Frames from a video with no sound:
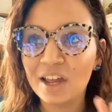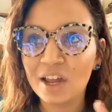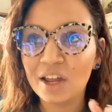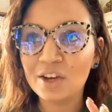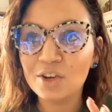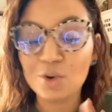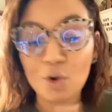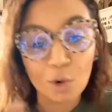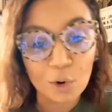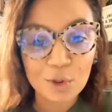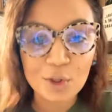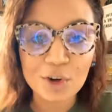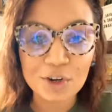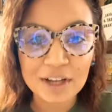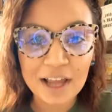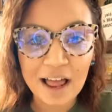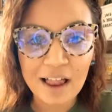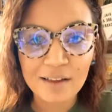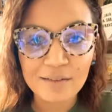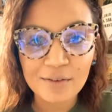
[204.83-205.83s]
Northern
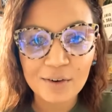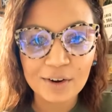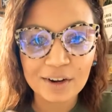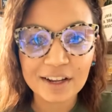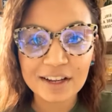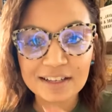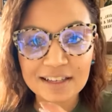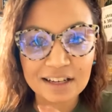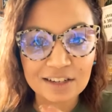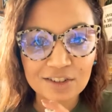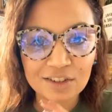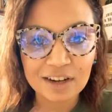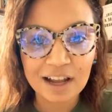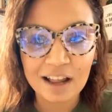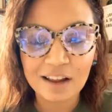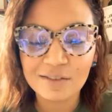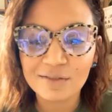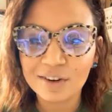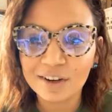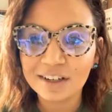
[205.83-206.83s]
California, Central
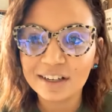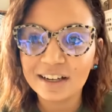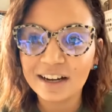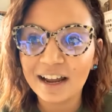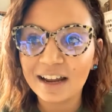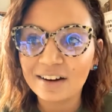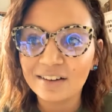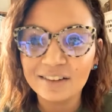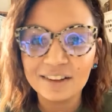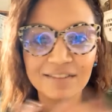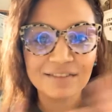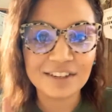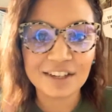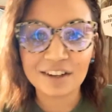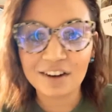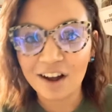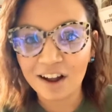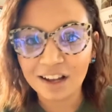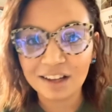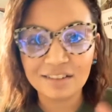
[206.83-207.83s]
California. I don't live near
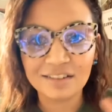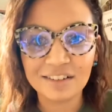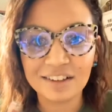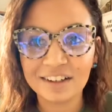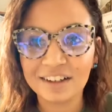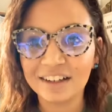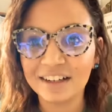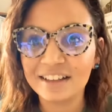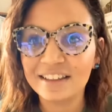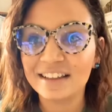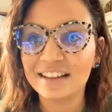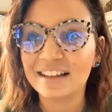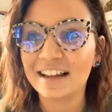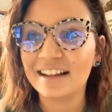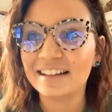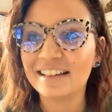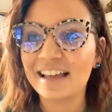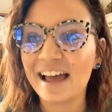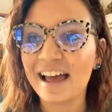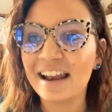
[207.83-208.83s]
Hollywood or anything like
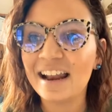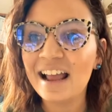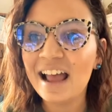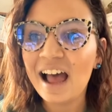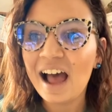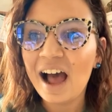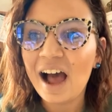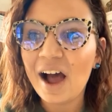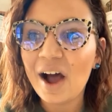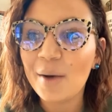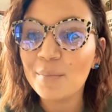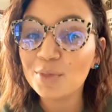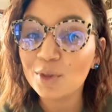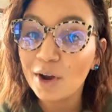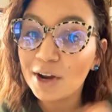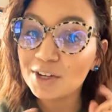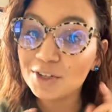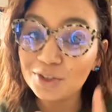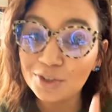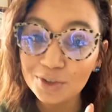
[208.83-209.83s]
that, though I
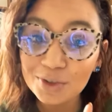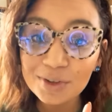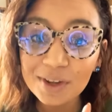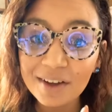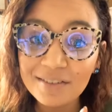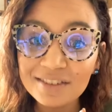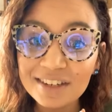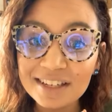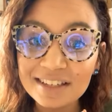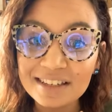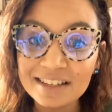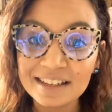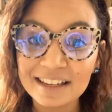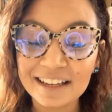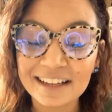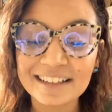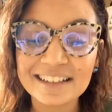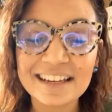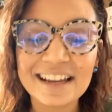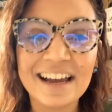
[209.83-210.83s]
do love
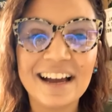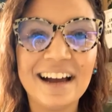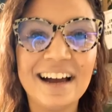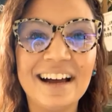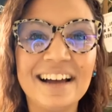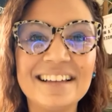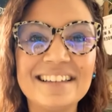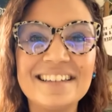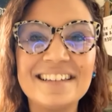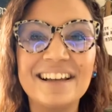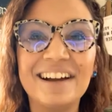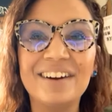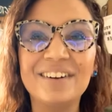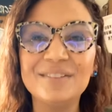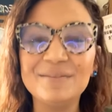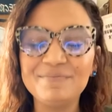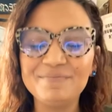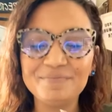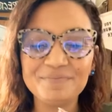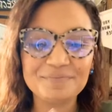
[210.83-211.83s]
Disneyland. So
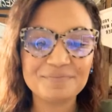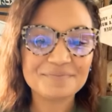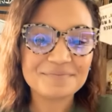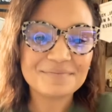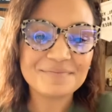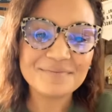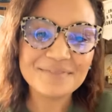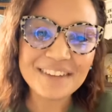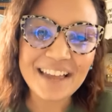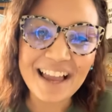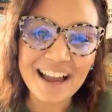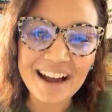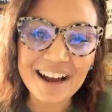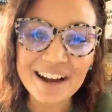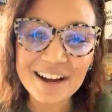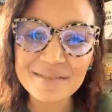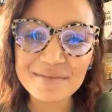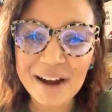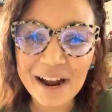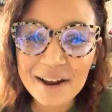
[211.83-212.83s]

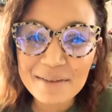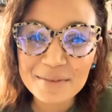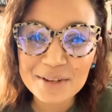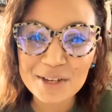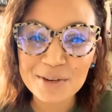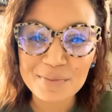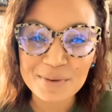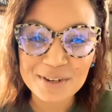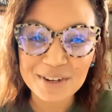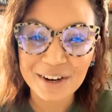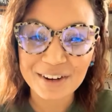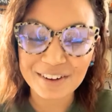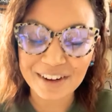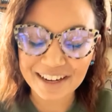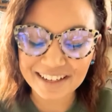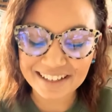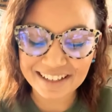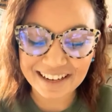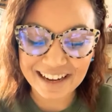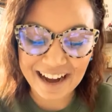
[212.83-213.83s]
I am a Superstar
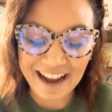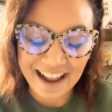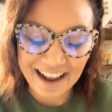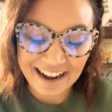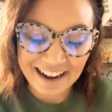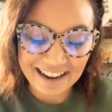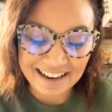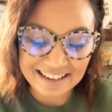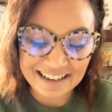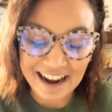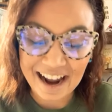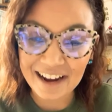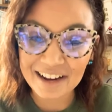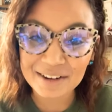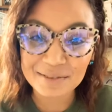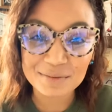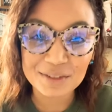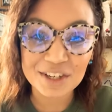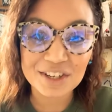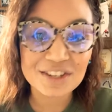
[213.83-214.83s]
Director, and I
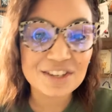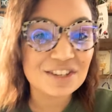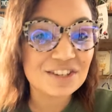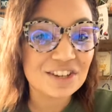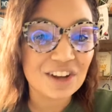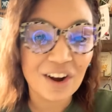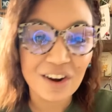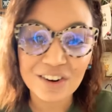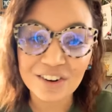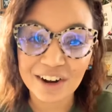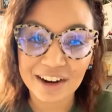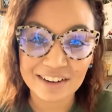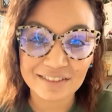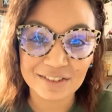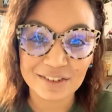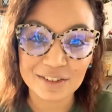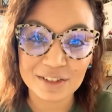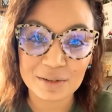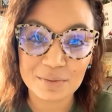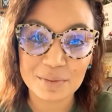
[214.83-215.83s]
am just so grateful
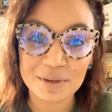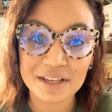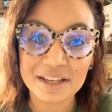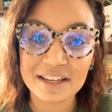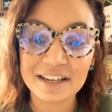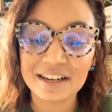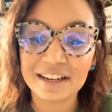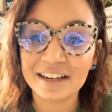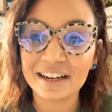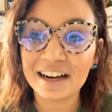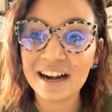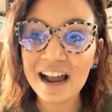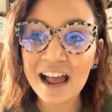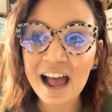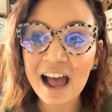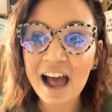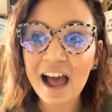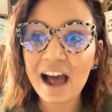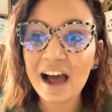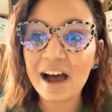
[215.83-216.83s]
to be here.
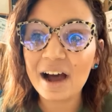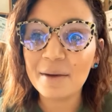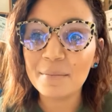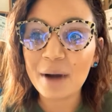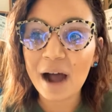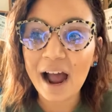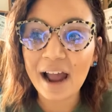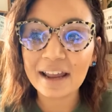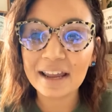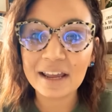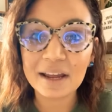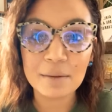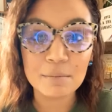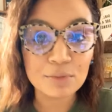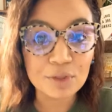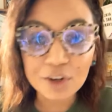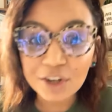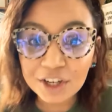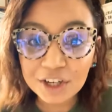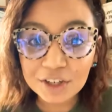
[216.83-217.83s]
I am
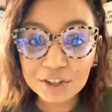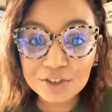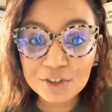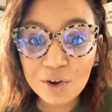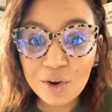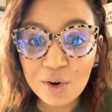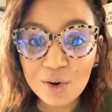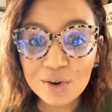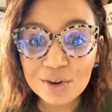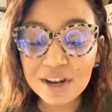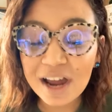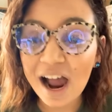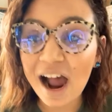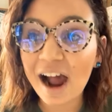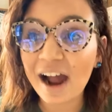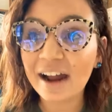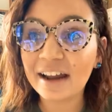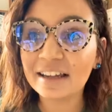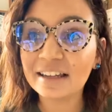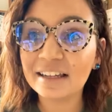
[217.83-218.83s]
30 years old. I